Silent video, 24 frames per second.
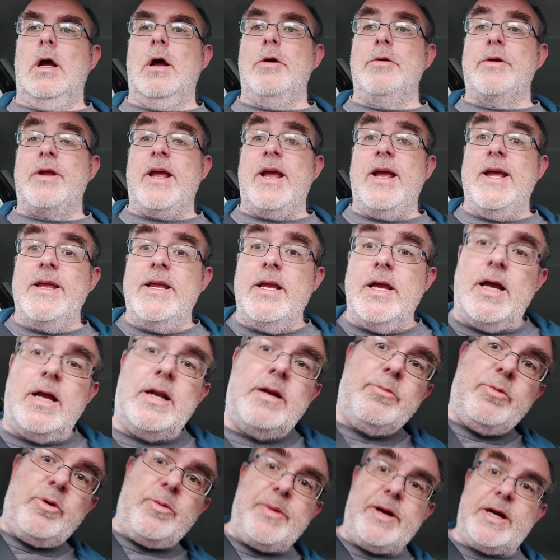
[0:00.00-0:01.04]
Okay,
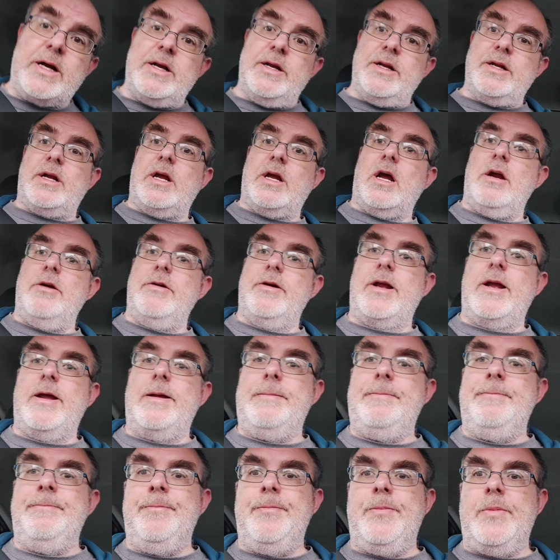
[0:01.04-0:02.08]
and we're back in the car
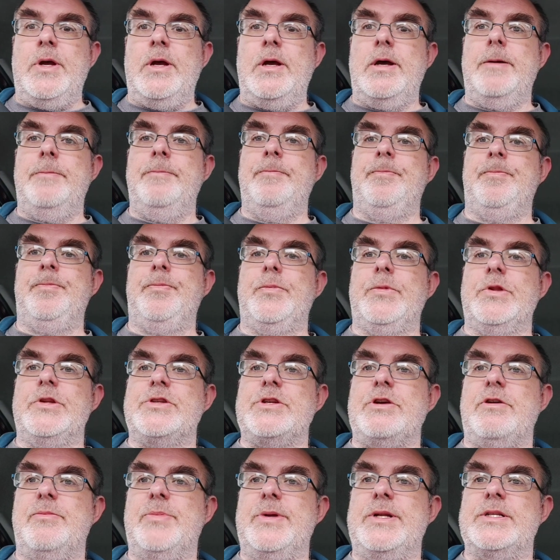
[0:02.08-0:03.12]
again. Um,
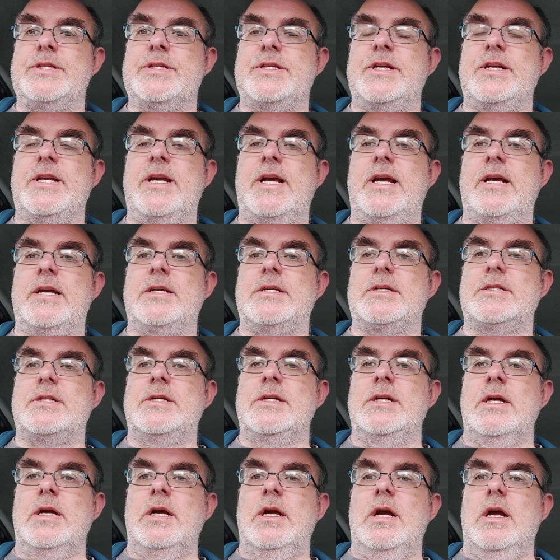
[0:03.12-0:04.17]
so I've been
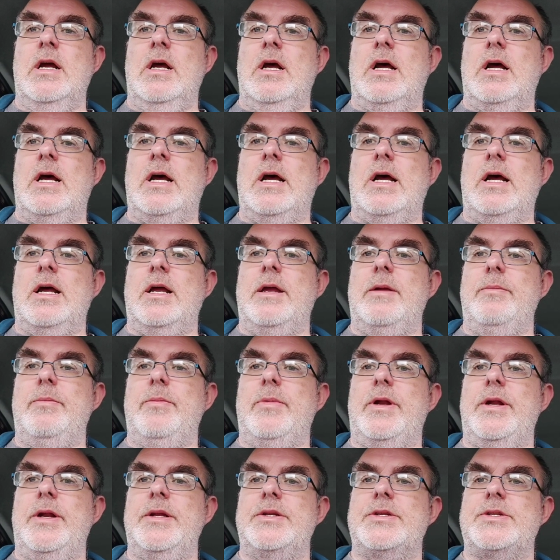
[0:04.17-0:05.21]
CeX. I
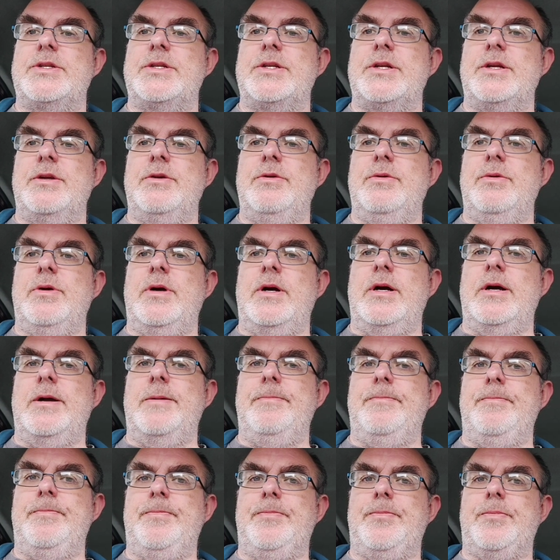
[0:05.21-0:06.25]
managed to
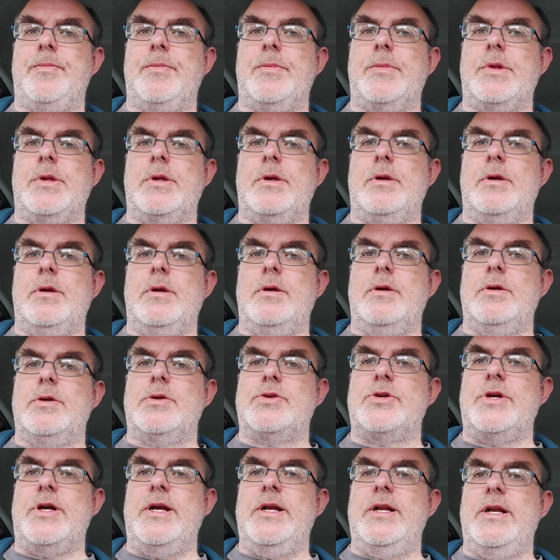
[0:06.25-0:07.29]
um,
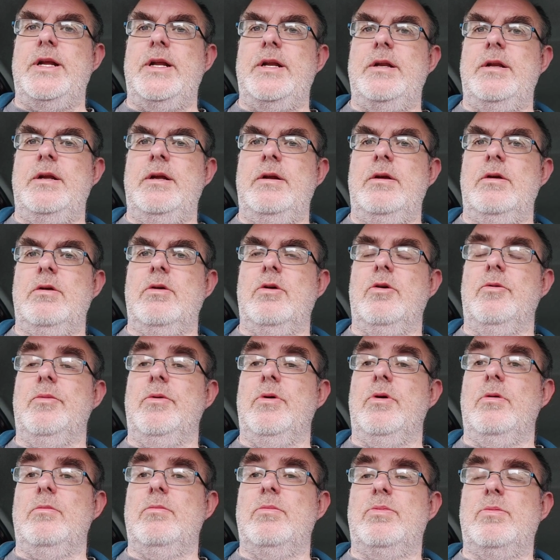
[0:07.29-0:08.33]
trade in
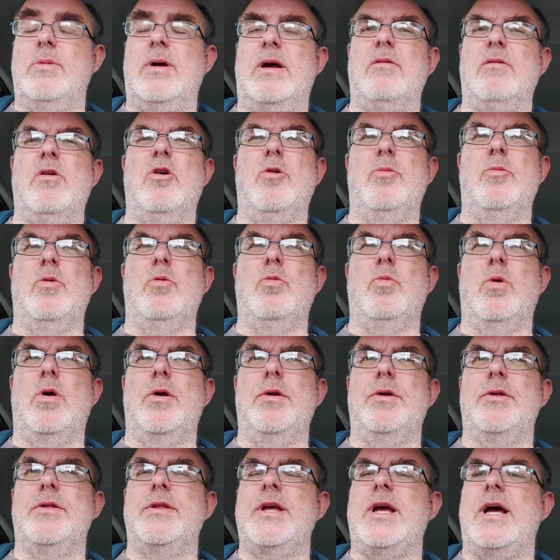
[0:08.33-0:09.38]
all, well all but
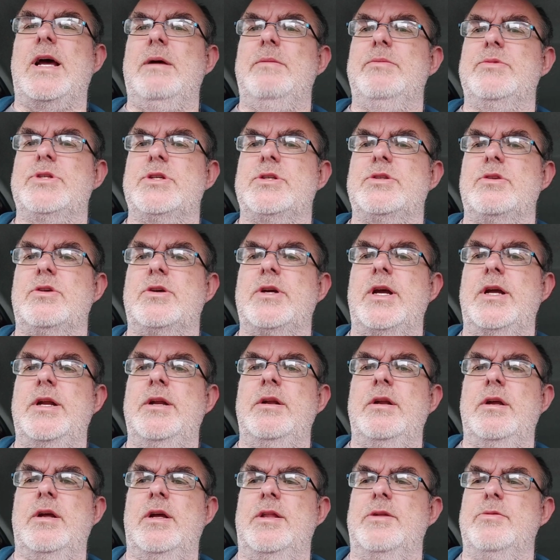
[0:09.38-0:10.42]
one of the items I took
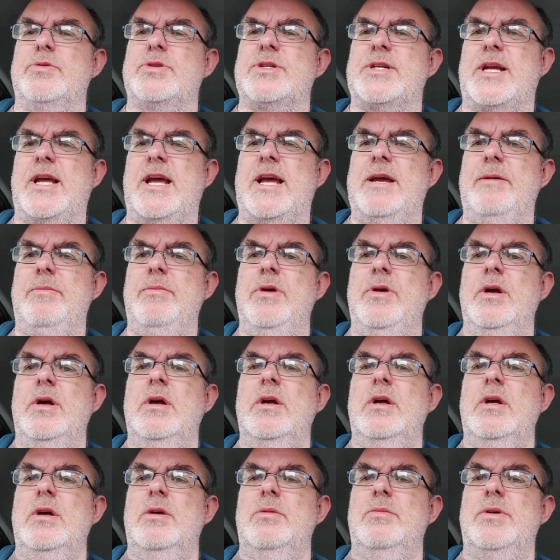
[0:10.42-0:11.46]
in. Uh, there was a game
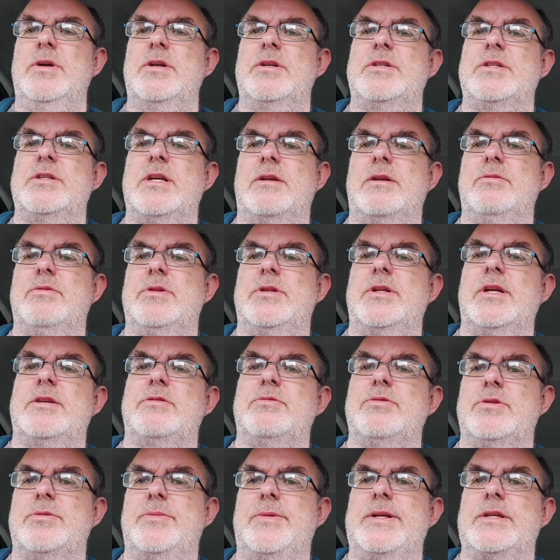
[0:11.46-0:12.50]
which said
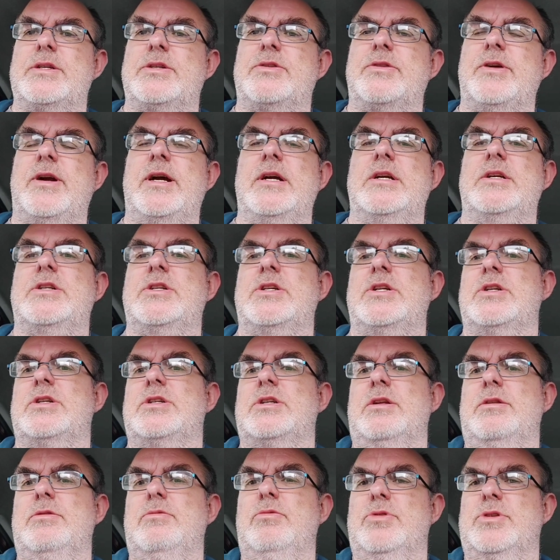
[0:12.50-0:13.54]
this was a bit scratched,
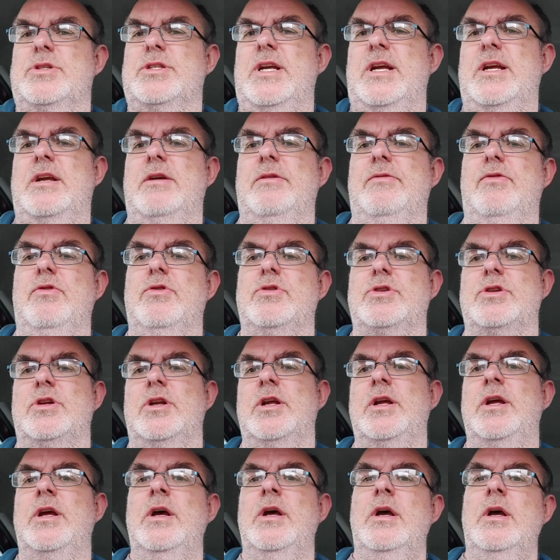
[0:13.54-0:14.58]
so they wouldn't take it
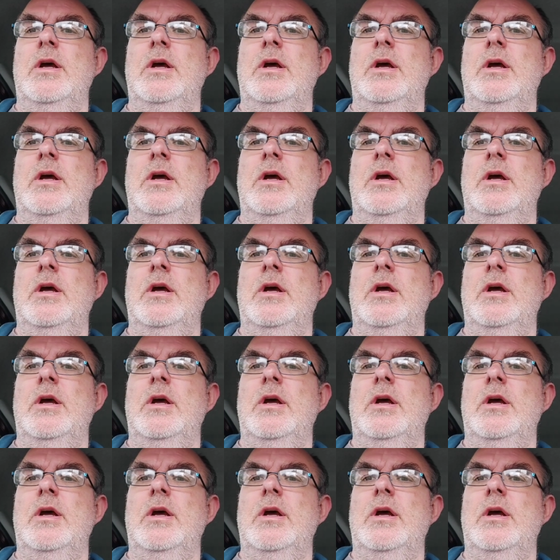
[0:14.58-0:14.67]
unfortunately.